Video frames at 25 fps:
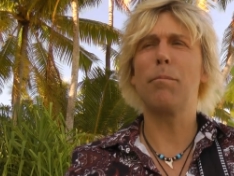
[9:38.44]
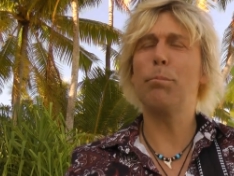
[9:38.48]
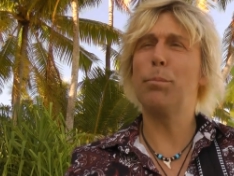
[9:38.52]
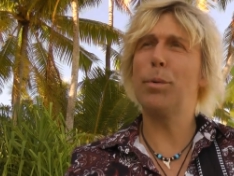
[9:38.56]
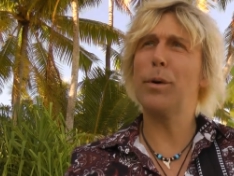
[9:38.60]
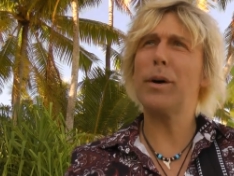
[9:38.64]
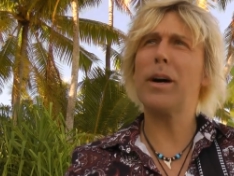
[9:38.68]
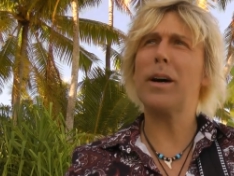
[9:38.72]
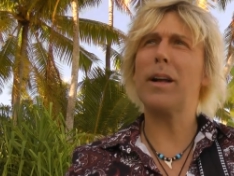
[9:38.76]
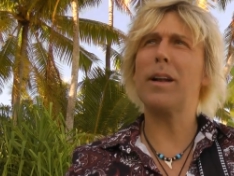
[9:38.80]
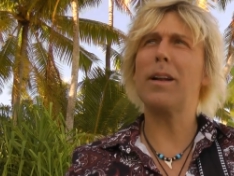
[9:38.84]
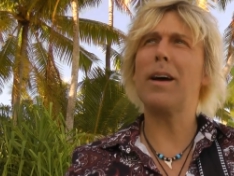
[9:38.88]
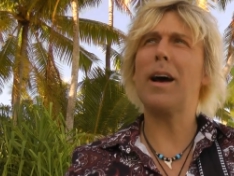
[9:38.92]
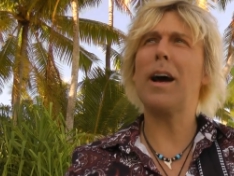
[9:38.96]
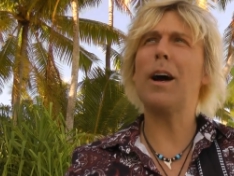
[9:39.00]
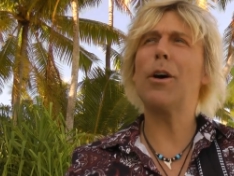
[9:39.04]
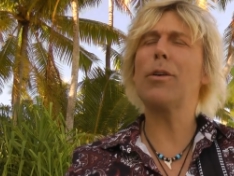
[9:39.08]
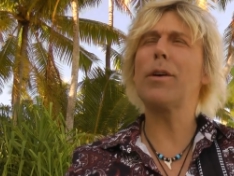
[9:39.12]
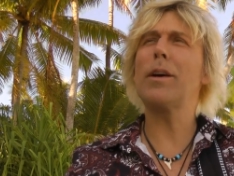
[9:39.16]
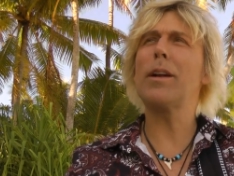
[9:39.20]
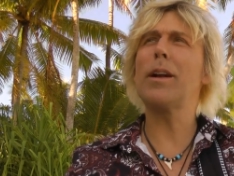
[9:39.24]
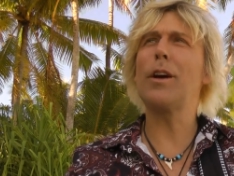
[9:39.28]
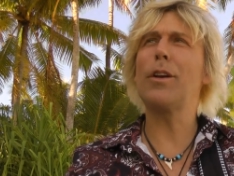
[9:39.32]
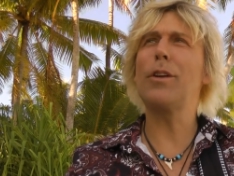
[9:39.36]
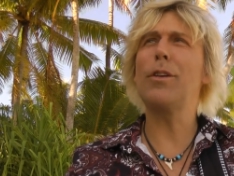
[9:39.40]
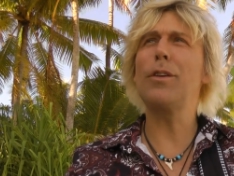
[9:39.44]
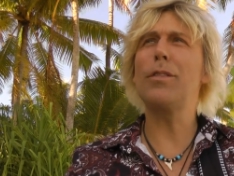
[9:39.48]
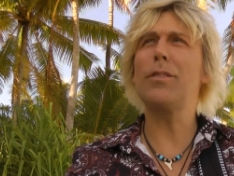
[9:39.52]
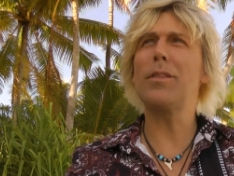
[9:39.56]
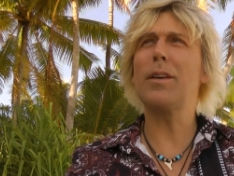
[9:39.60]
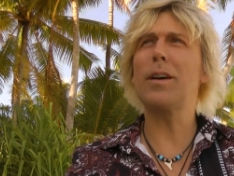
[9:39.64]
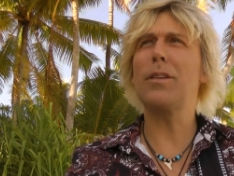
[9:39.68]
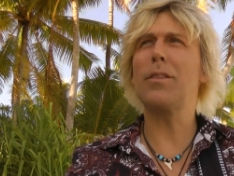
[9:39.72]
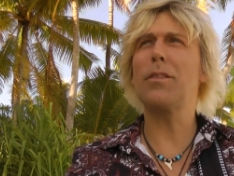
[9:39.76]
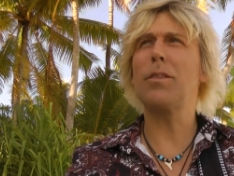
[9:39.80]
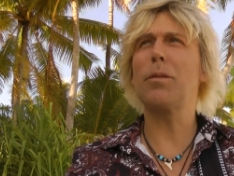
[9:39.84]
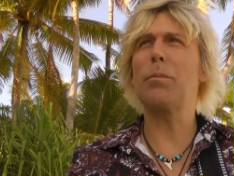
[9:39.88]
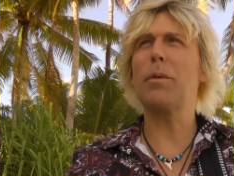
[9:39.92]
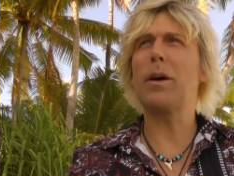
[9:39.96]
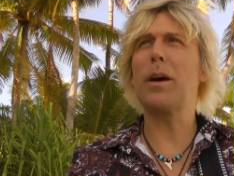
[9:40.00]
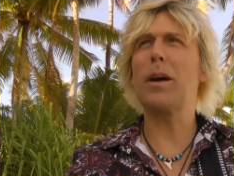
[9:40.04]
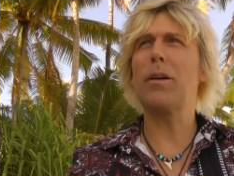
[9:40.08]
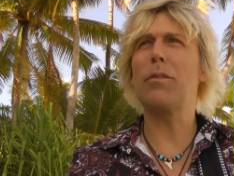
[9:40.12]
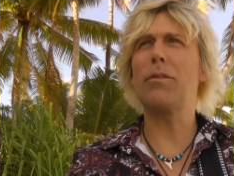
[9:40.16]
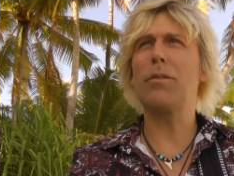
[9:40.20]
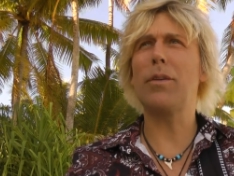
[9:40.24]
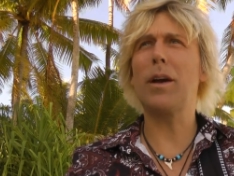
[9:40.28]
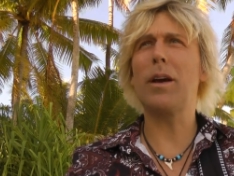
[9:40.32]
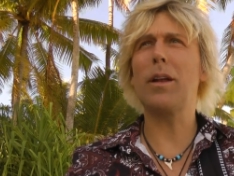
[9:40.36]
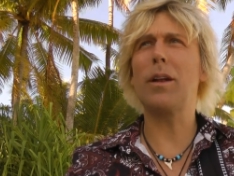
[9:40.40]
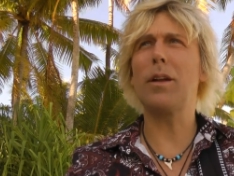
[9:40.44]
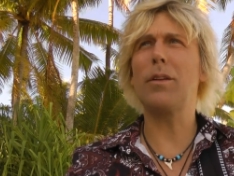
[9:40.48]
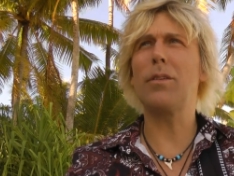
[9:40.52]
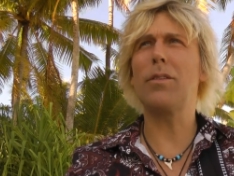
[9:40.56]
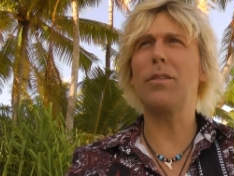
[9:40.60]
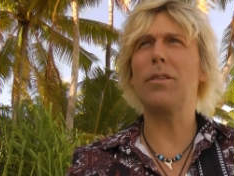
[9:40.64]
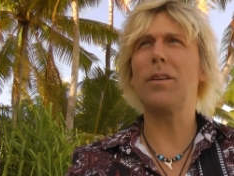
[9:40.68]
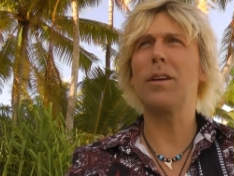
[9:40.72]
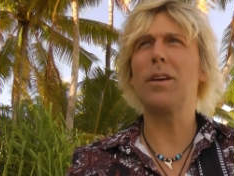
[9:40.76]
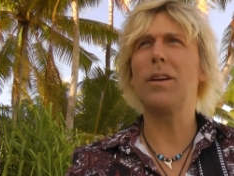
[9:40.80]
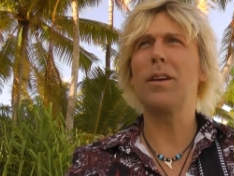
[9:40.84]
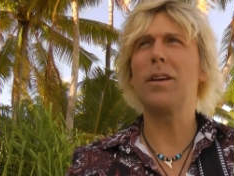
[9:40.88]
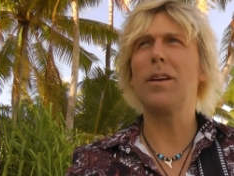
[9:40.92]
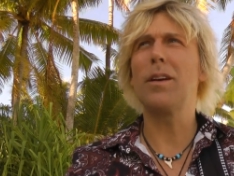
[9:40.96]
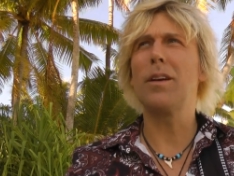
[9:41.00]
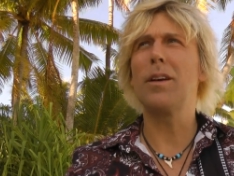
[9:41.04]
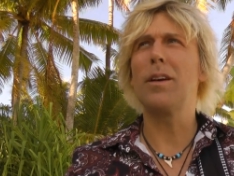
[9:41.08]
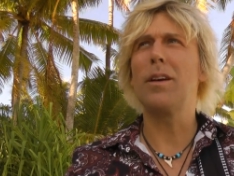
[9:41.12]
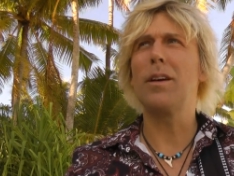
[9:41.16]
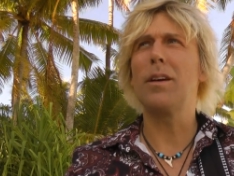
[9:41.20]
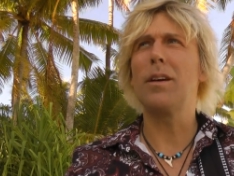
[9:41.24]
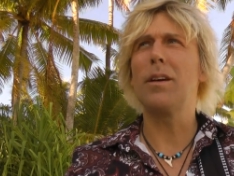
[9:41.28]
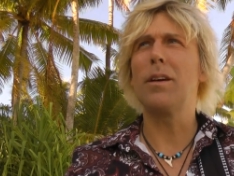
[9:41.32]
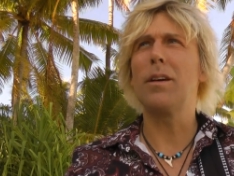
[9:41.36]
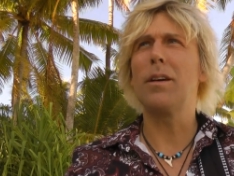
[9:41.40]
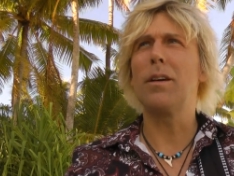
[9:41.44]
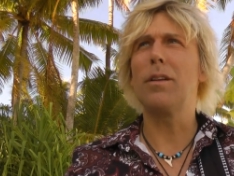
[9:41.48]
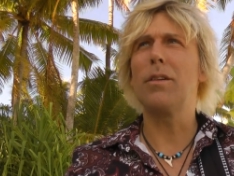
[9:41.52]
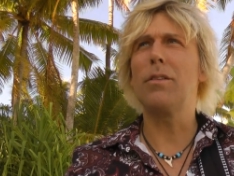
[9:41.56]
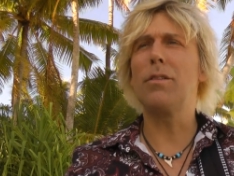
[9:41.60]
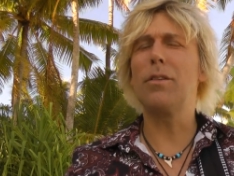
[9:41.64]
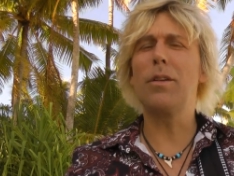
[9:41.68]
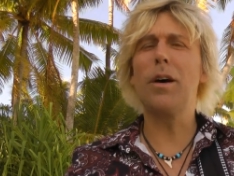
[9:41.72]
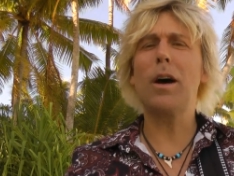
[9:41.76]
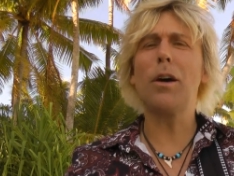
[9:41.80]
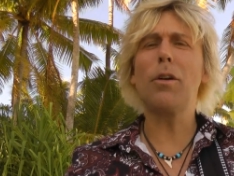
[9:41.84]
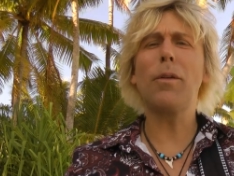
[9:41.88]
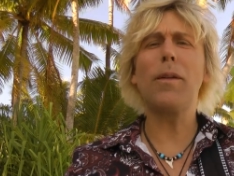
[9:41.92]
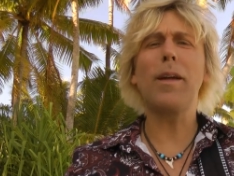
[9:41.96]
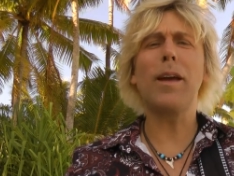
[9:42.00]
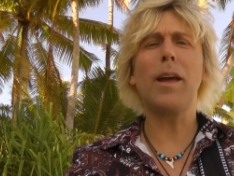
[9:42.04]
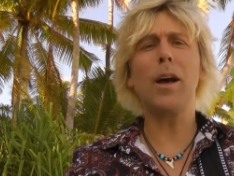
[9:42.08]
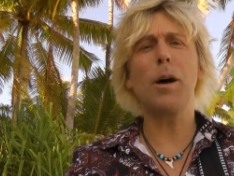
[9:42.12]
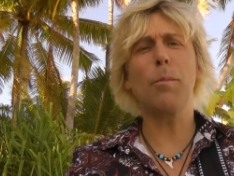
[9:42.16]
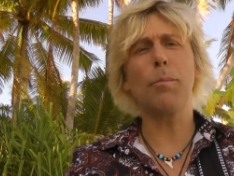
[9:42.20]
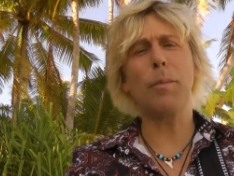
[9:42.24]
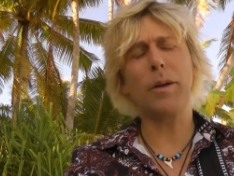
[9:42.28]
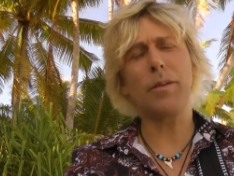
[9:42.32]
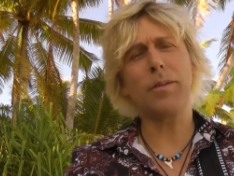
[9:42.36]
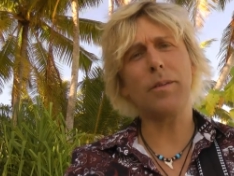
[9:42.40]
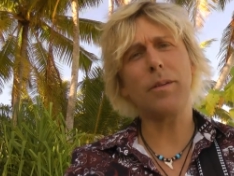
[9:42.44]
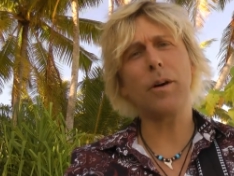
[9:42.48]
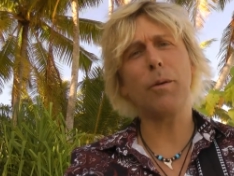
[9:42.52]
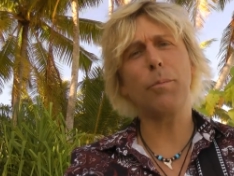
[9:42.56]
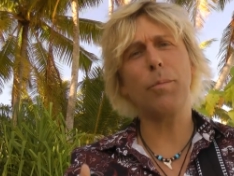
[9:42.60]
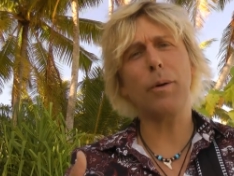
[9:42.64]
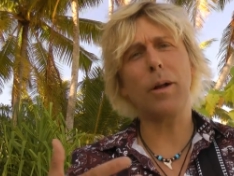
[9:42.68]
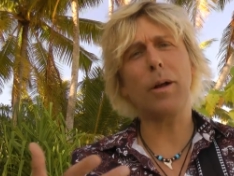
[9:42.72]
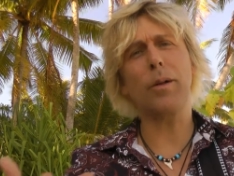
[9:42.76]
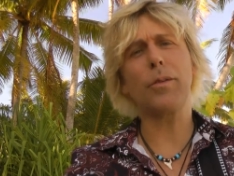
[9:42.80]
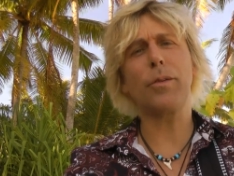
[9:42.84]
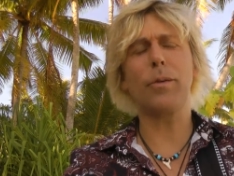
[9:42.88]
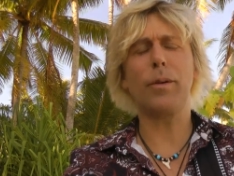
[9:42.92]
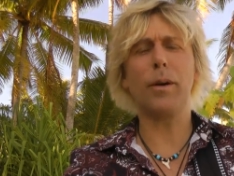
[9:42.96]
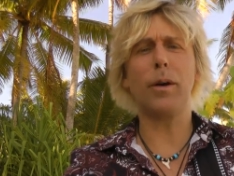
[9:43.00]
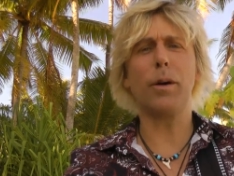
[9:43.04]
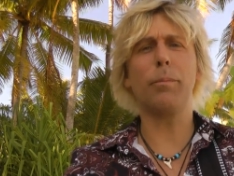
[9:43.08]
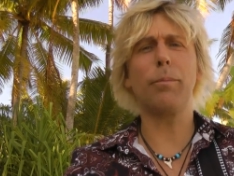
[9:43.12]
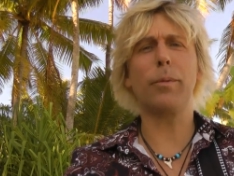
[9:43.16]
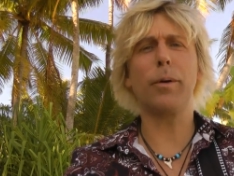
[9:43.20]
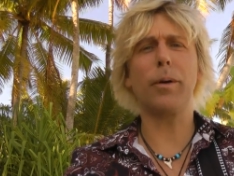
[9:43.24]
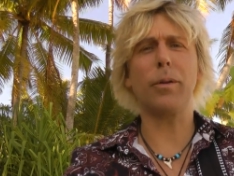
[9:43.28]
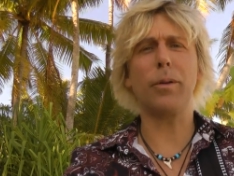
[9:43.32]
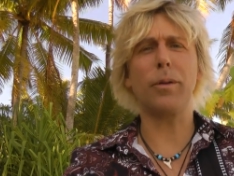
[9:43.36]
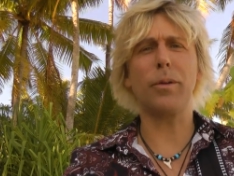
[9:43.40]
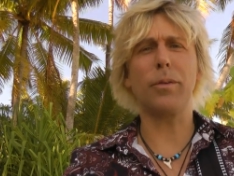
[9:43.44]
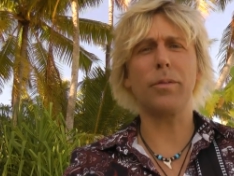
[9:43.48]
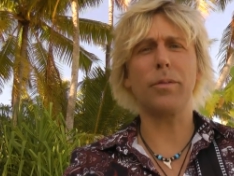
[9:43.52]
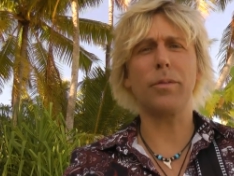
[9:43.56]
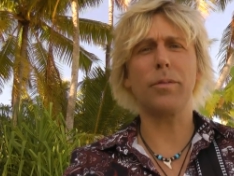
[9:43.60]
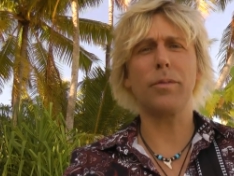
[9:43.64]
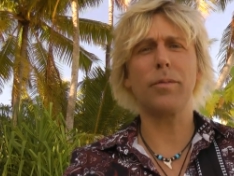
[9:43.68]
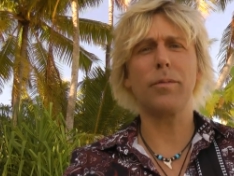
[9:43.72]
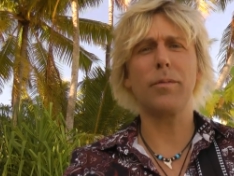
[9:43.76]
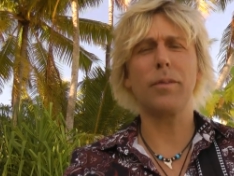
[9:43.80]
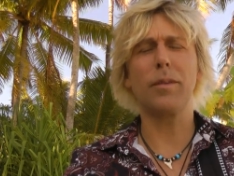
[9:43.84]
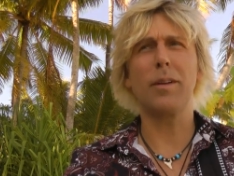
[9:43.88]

but how can I use that to my advantage to not only help myself, but also help others?